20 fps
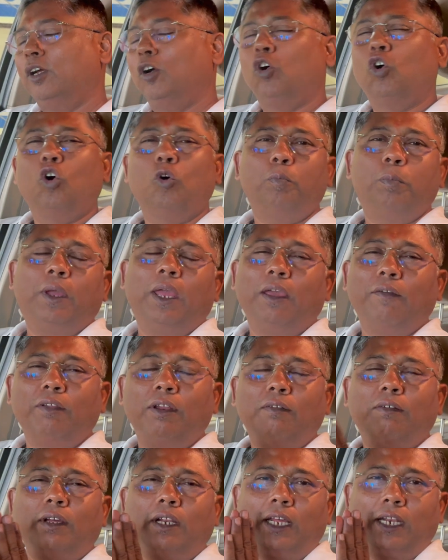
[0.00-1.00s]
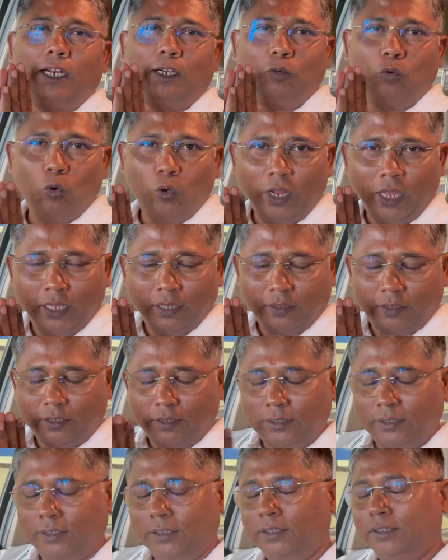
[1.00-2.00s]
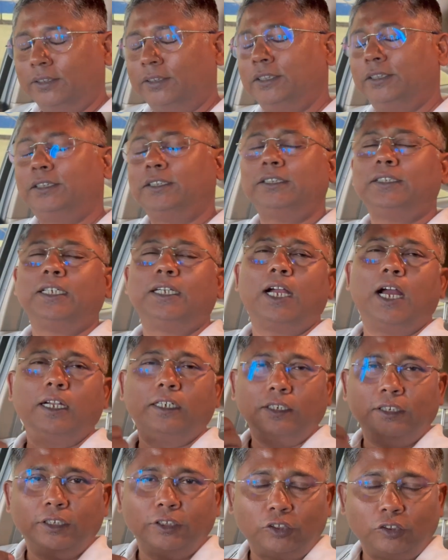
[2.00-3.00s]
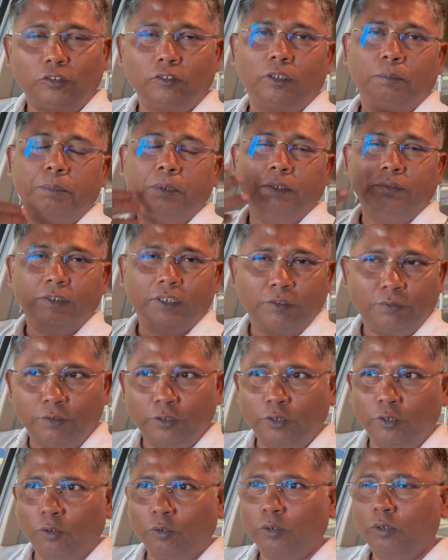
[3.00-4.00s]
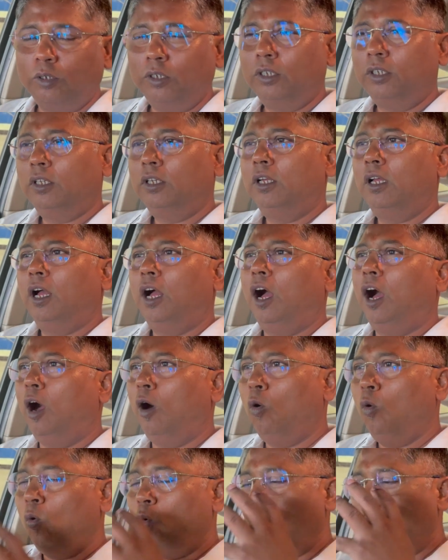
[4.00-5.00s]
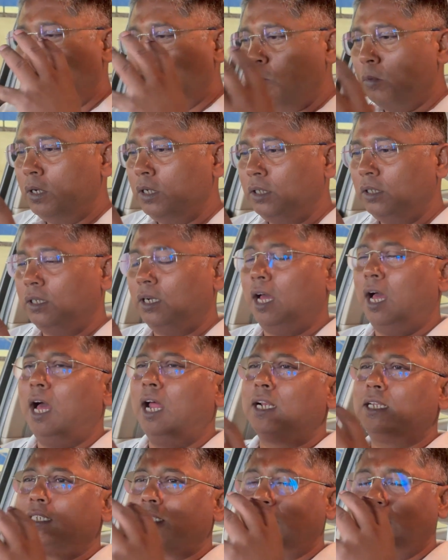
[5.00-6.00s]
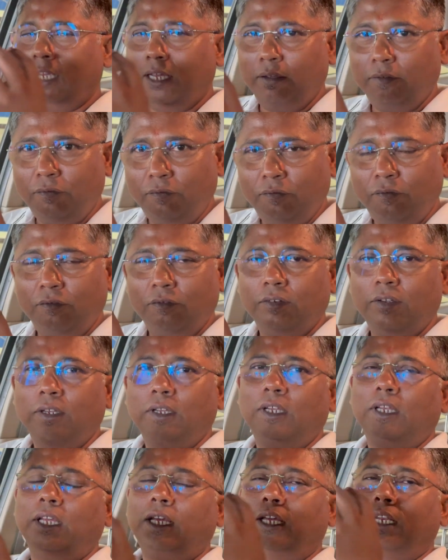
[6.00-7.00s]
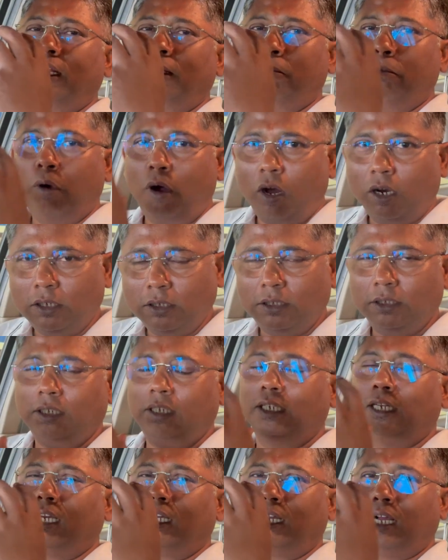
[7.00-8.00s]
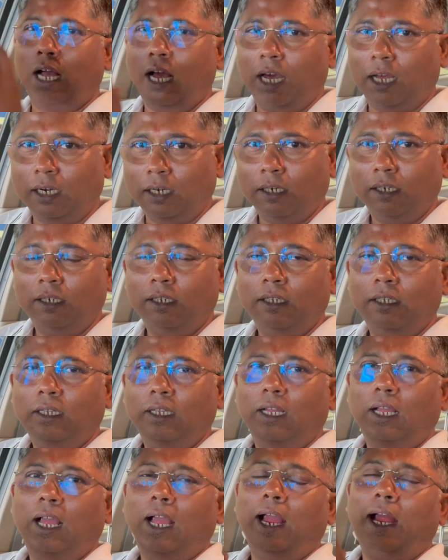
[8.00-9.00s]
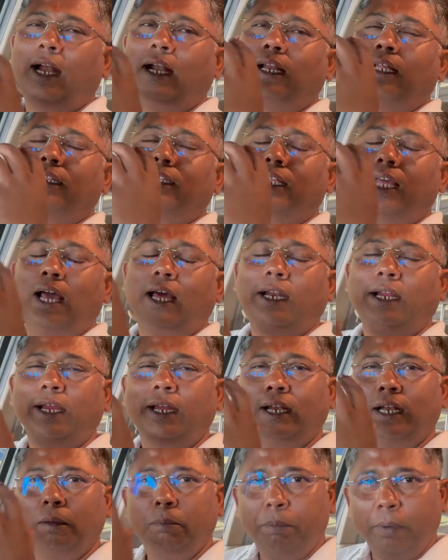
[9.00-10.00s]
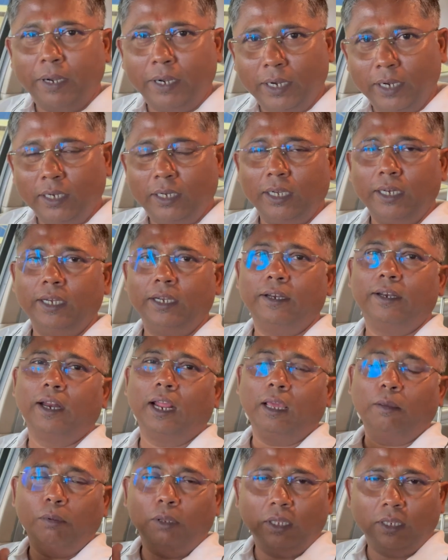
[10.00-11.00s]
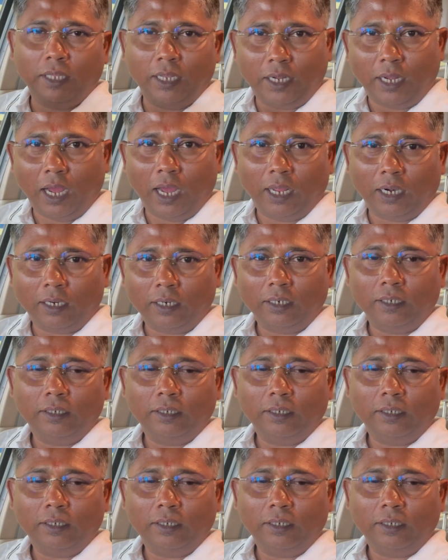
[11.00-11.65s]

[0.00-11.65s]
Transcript: Hope everyone are at good health. This is the continuation of the previous video, how women are safe in a box in a car and they are independently driving their car.